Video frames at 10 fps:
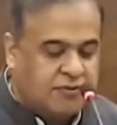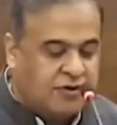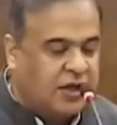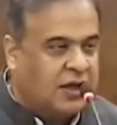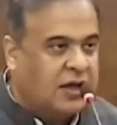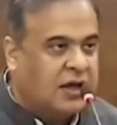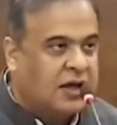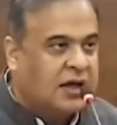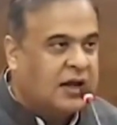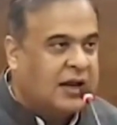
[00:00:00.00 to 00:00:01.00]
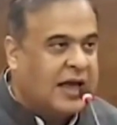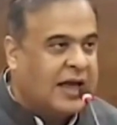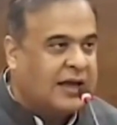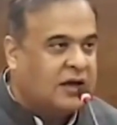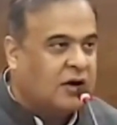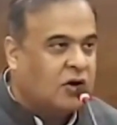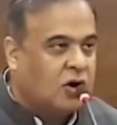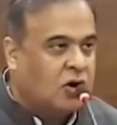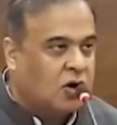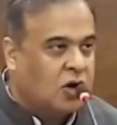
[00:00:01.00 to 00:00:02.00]
tree like
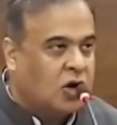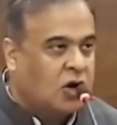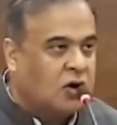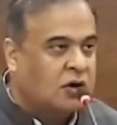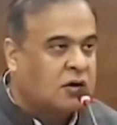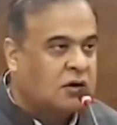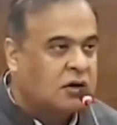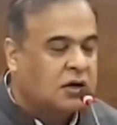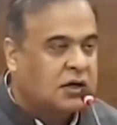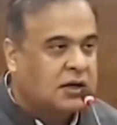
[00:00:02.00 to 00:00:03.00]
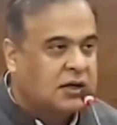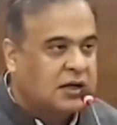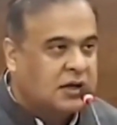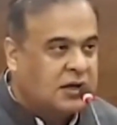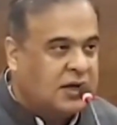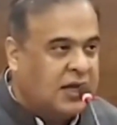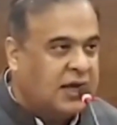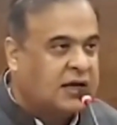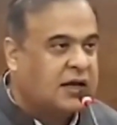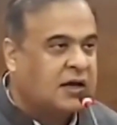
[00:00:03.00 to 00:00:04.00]
holong,
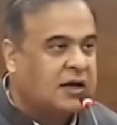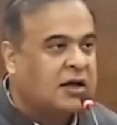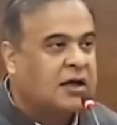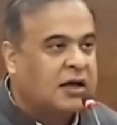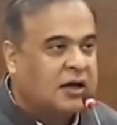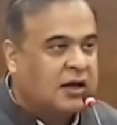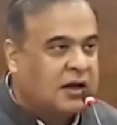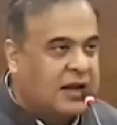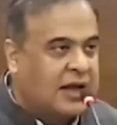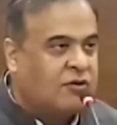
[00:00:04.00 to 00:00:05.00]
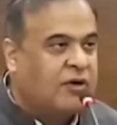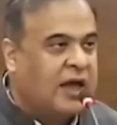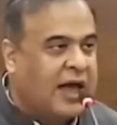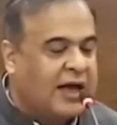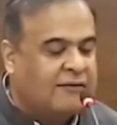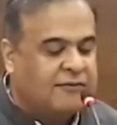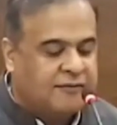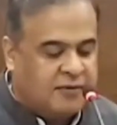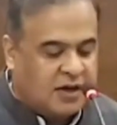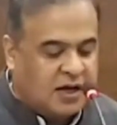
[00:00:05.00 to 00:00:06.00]
teak, then we have
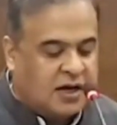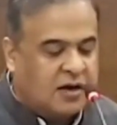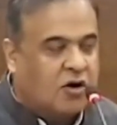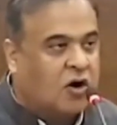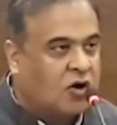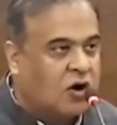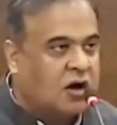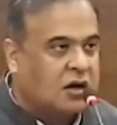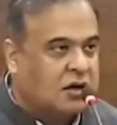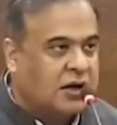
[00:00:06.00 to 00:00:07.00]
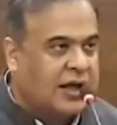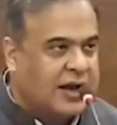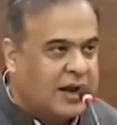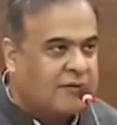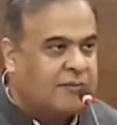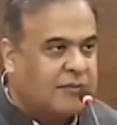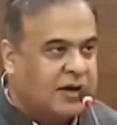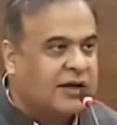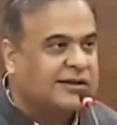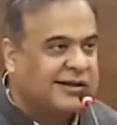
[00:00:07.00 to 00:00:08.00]
agar, there are
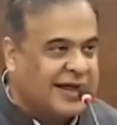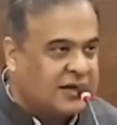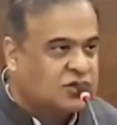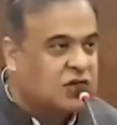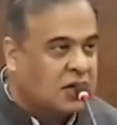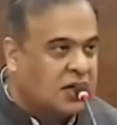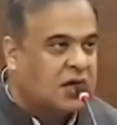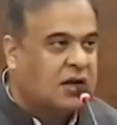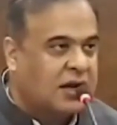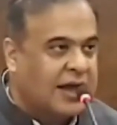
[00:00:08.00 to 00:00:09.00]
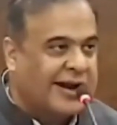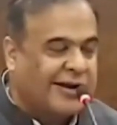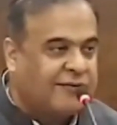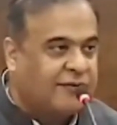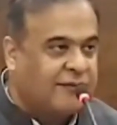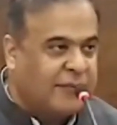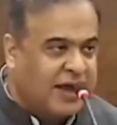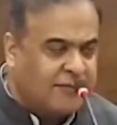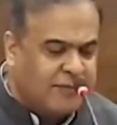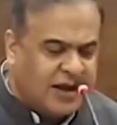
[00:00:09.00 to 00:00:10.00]
then sandan, there are
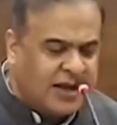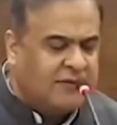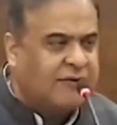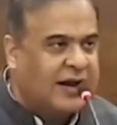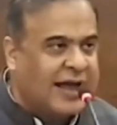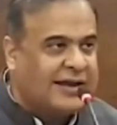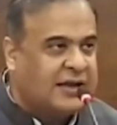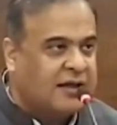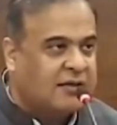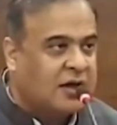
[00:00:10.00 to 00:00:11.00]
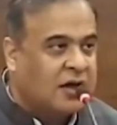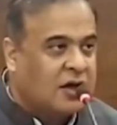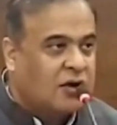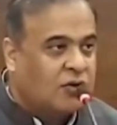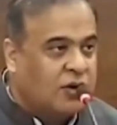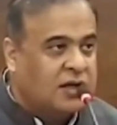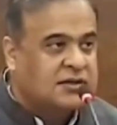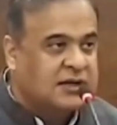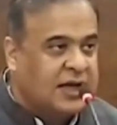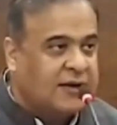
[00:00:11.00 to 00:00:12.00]
many varieties
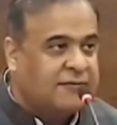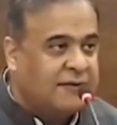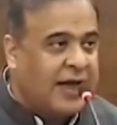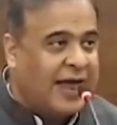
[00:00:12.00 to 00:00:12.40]
which give